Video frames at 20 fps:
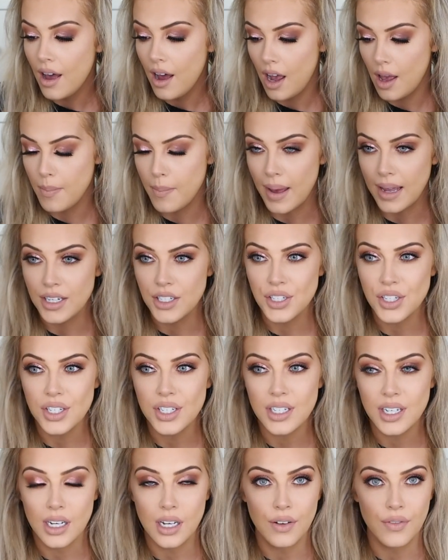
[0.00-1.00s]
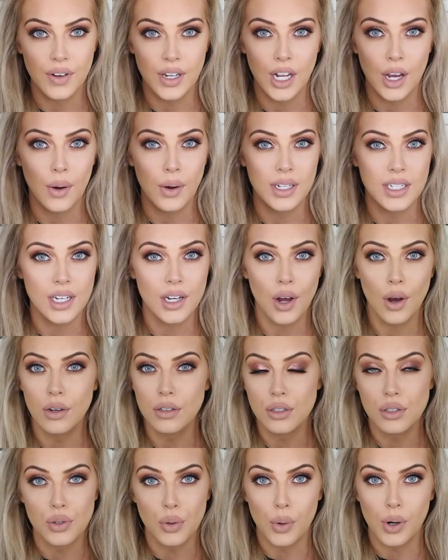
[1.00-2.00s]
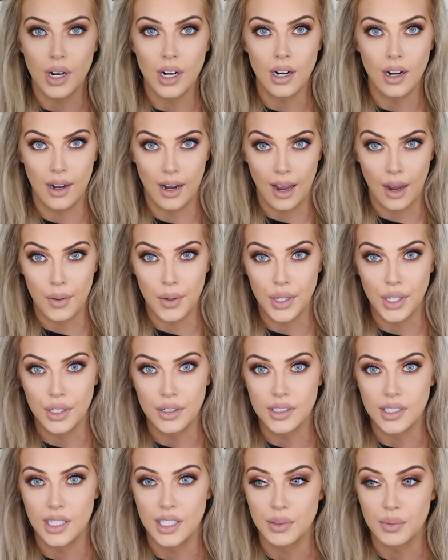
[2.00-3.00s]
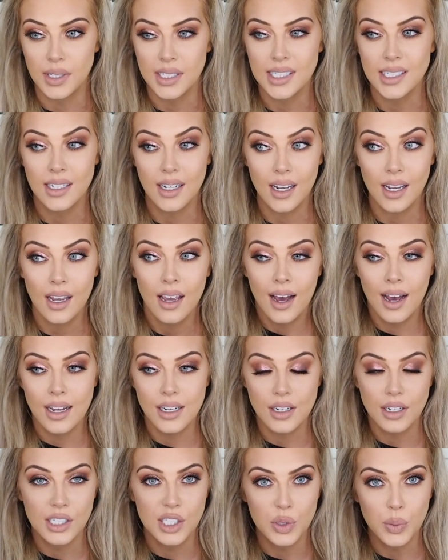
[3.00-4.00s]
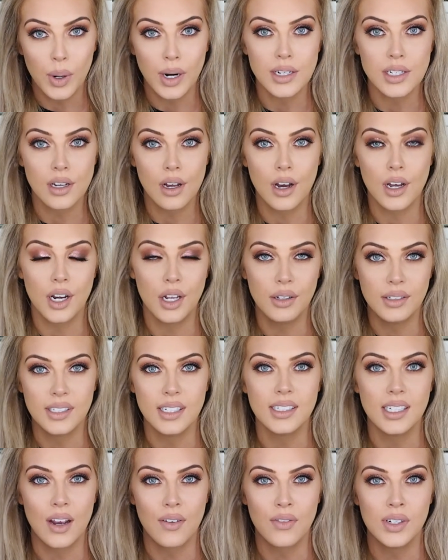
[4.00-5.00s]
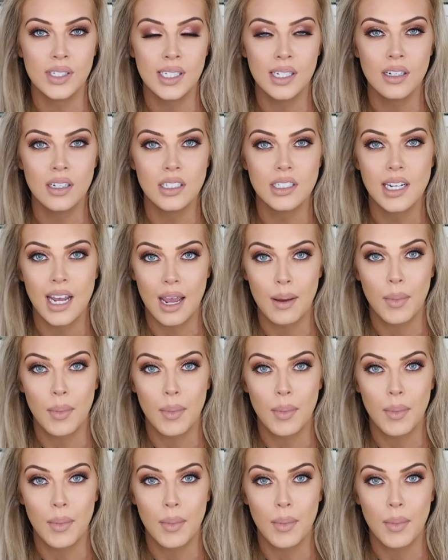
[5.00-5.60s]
I mentioned in a video, I did a whole tutorial on how I use this recently, and I swear to God I use this every single day.